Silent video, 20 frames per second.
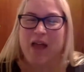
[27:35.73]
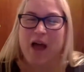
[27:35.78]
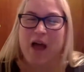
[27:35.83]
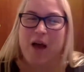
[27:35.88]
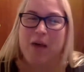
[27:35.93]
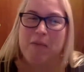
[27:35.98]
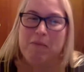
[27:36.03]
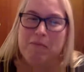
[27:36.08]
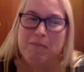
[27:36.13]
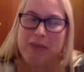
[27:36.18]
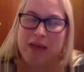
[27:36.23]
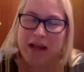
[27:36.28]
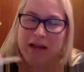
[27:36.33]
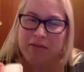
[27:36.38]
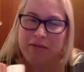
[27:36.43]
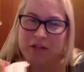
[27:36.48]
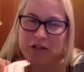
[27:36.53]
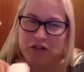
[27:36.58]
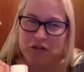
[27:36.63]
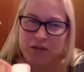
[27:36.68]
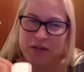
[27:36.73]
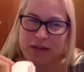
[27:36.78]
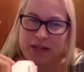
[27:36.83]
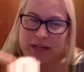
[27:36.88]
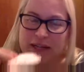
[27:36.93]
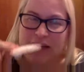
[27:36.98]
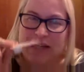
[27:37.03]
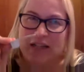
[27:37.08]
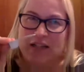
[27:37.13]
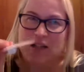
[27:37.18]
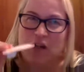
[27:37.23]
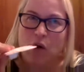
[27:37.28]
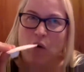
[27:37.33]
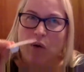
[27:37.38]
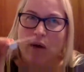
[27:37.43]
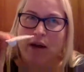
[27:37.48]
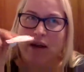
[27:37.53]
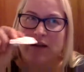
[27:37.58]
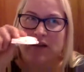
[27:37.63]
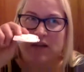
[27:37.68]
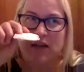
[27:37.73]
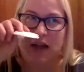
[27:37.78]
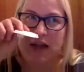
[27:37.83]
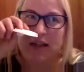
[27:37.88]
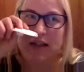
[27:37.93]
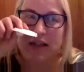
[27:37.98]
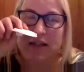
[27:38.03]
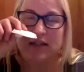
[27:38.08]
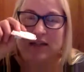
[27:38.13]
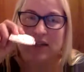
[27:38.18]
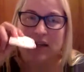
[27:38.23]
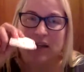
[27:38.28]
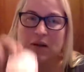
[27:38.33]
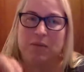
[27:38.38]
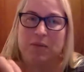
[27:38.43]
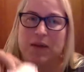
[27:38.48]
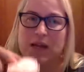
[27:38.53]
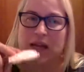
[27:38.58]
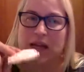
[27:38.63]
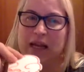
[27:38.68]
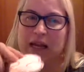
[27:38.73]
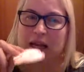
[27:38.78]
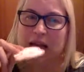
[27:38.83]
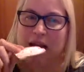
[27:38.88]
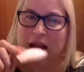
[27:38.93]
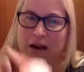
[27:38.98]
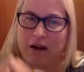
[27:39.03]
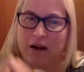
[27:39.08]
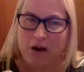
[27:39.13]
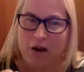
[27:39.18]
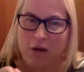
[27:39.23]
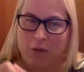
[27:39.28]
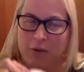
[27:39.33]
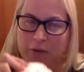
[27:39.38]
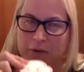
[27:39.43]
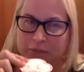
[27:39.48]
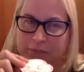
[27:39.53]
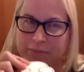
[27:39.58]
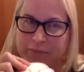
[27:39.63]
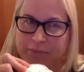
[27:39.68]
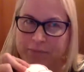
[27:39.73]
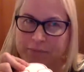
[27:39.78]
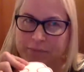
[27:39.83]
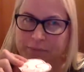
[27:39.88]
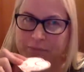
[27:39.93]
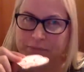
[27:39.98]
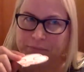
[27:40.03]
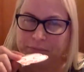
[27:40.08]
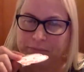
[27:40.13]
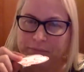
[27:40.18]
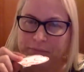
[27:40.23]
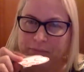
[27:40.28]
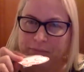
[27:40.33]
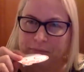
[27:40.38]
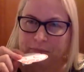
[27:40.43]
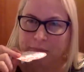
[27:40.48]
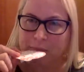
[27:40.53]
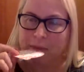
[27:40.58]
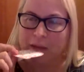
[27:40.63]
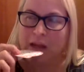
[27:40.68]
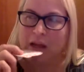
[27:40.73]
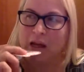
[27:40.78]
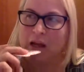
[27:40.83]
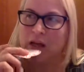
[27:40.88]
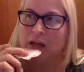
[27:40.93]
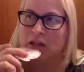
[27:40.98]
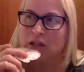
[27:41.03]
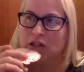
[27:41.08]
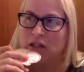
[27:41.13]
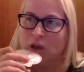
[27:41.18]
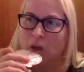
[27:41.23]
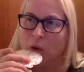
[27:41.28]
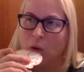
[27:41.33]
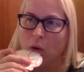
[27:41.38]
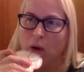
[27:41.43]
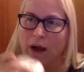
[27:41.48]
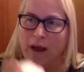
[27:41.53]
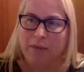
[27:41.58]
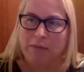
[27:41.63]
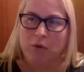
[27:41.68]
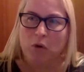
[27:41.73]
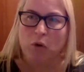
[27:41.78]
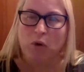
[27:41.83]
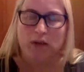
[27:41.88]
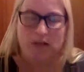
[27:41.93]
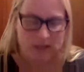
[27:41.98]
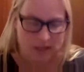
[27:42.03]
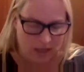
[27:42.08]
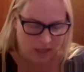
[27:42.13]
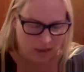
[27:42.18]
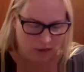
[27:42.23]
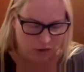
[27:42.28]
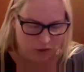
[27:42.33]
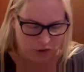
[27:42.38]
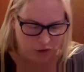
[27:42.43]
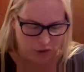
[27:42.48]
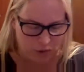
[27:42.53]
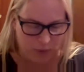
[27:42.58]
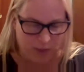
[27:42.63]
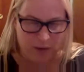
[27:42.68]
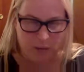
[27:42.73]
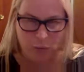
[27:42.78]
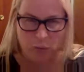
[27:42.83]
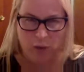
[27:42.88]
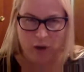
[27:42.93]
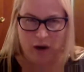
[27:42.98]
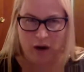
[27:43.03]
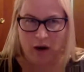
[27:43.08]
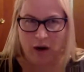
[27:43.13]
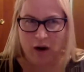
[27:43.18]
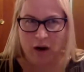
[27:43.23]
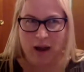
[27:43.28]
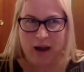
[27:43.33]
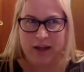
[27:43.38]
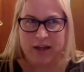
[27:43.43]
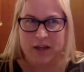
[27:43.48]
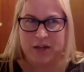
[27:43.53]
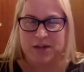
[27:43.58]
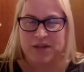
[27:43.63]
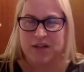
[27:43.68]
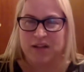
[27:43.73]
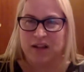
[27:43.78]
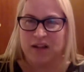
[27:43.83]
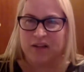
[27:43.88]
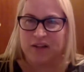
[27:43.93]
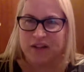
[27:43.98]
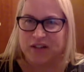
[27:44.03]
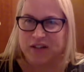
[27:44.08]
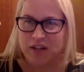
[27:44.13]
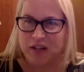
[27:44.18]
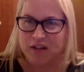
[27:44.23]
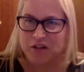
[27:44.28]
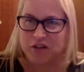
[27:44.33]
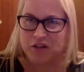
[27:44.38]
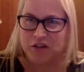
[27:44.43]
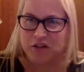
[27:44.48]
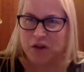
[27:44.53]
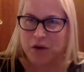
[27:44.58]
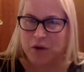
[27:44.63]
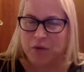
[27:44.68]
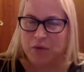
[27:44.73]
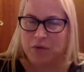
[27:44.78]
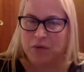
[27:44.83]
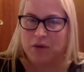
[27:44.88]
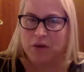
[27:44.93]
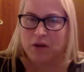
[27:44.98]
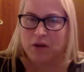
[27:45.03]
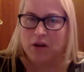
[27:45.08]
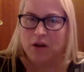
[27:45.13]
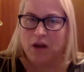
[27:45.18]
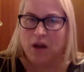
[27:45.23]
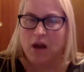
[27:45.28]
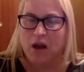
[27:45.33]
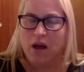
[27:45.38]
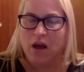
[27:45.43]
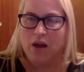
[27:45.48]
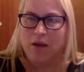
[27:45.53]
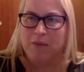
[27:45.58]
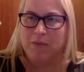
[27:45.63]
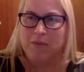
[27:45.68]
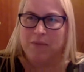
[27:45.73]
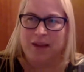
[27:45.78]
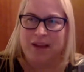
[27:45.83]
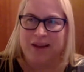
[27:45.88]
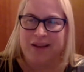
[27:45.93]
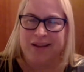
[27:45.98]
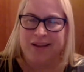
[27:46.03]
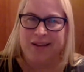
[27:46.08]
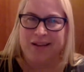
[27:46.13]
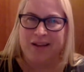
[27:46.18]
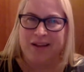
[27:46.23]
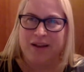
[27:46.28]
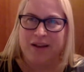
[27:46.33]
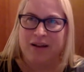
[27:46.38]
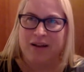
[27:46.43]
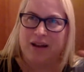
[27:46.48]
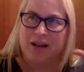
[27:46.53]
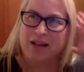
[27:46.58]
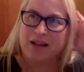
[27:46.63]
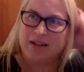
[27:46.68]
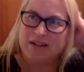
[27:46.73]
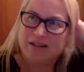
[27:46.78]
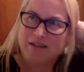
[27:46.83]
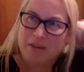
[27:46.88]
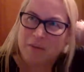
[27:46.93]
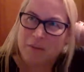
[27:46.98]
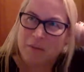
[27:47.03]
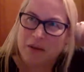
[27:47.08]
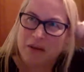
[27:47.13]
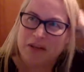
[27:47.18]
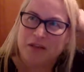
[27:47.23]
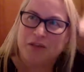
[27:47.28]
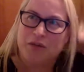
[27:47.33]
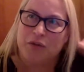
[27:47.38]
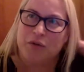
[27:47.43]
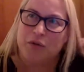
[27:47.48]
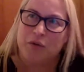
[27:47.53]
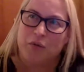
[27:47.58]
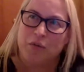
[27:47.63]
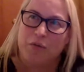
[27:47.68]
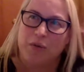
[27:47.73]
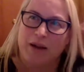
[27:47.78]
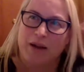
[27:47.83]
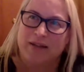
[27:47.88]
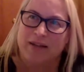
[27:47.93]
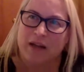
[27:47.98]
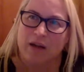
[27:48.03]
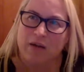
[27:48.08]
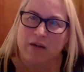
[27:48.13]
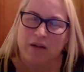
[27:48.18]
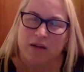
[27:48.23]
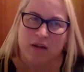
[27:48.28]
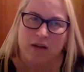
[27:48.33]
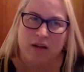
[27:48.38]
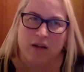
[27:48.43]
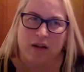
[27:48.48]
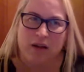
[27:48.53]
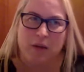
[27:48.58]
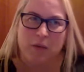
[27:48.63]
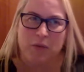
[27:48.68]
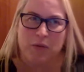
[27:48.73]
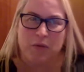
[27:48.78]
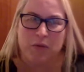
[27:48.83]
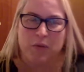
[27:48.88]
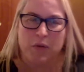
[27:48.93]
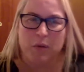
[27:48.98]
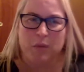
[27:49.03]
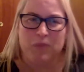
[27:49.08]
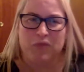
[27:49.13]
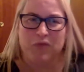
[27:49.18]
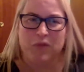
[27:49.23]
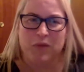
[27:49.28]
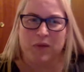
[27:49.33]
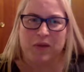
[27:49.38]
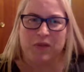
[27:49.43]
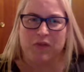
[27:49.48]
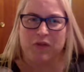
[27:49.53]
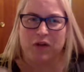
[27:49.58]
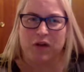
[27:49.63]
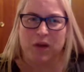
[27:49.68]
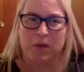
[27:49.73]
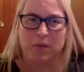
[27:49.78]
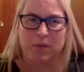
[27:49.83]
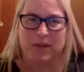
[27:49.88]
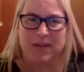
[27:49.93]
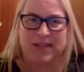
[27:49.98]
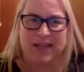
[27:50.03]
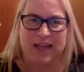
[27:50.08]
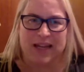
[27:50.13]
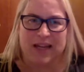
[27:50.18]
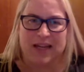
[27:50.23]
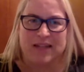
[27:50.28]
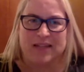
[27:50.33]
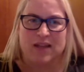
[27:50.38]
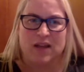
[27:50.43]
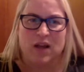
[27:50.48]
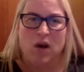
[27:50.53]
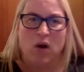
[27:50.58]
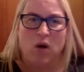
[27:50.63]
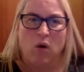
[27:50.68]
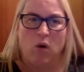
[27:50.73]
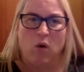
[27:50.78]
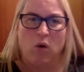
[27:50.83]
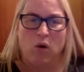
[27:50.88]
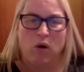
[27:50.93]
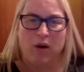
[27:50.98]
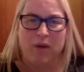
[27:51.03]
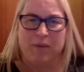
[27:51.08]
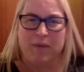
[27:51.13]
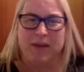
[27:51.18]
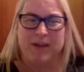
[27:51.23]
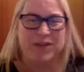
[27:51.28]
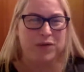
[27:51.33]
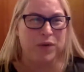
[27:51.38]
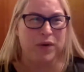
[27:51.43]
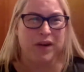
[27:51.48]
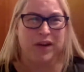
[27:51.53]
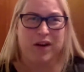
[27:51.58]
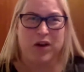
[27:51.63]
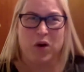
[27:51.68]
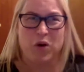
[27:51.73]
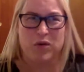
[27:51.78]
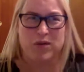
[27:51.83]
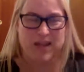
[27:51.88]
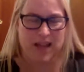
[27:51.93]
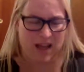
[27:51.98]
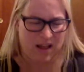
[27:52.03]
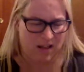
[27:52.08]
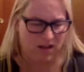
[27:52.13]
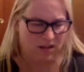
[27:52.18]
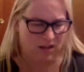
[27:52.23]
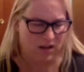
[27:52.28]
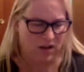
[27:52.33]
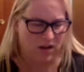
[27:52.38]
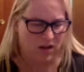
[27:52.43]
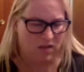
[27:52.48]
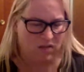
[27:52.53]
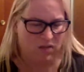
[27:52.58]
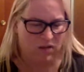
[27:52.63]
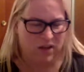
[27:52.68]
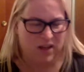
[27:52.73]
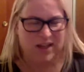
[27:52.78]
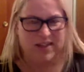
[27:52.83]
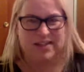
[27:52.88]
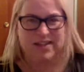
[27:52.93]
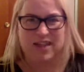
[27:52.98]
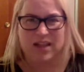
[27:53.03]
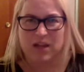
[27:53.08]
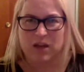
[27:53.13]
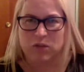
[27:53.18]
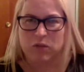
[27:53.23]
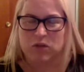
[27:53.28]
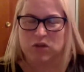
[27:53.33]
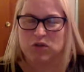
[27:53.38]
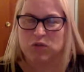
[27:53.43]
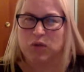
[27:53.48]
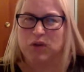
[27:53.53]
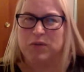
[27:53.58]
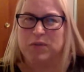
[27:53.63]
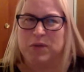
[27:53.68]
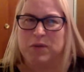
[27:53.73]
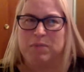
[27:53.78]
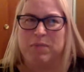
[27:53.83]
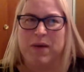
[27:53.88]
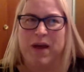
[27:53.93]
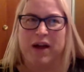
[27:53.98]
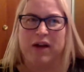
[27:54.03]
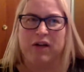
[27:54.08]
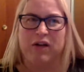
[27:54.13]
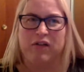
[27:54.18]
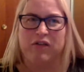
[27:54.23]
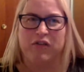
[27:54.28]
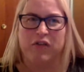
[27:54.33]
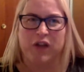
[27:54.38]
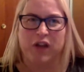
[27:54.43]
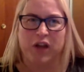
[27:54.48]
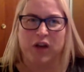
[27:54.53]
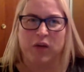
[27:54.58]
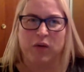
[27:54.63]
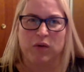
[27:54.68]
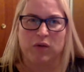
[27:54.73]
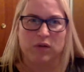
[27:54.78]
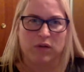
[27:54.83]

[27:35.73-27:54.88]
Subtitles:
My retreat is I think it's going to be in Ann Arbor. So I'm going to either do it where I used to live at Touchstone, and get somebody to rent out a couple of rooms for me for a couple of days, or I might do it in a hotel. What do you guys think? Which would be better for you?